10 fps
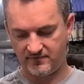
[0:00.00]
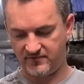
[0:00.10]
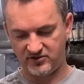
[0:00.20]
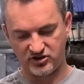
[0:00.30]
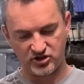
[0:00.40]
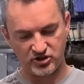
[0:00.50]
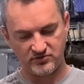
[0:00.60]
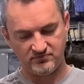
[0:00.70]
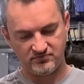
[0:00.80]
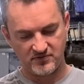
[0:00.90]
Feels
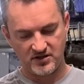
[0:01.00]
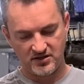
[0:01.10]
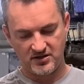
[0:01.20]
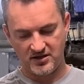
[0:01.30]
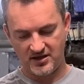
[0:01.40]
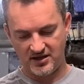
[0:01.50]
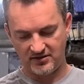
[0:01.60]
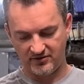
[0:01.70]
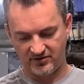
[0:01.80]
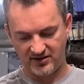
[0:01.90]
good, and
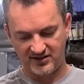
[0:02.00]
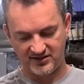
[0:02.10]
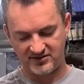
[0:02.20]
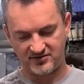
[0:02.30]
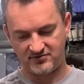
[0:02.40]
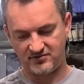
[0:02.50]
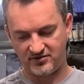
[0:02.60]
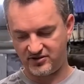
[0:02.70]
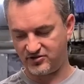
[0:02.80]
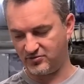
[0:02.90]
I think it's
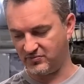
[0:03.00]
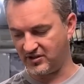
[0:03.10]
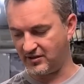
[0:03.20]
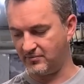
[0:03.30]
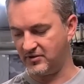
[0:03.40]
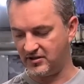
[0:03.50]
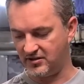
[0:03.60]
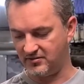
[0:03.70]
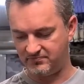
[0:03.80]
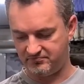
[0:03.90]
going to soon become
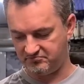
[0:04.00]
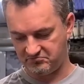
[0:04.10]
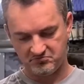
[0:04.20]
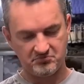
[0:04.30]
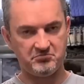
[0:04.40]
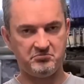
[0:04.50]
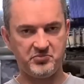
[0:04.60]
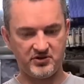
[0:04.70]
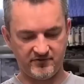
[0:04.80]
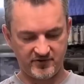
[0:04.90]
a
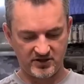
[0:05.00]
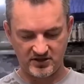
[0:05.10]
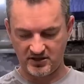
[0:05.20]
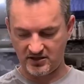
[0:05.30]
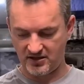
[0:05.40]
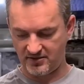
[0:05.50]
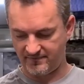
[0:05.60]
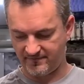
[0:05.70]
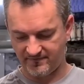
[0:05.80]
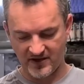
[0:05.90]
bit of a
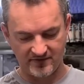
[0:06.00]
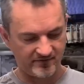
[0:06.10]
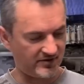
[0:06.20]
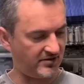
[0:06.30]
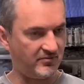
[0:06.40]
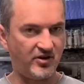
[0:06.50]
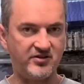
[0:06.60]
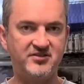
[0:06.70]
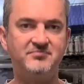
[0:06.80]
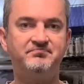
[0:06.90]
favorite
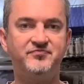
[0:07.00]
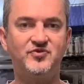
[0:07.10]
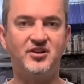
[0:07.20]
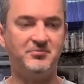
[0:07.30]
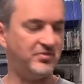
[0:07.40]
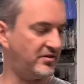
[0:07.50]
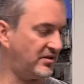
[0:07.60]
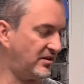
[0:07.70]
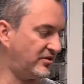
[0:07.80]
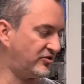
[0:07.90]
amongst gel
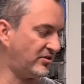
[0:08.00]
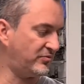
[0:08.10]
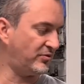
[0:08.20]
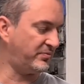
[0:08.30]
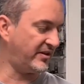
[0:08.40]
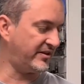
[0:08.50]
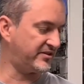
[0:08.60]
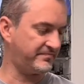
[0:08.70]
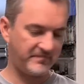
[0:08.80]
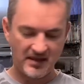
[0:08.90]
ball players.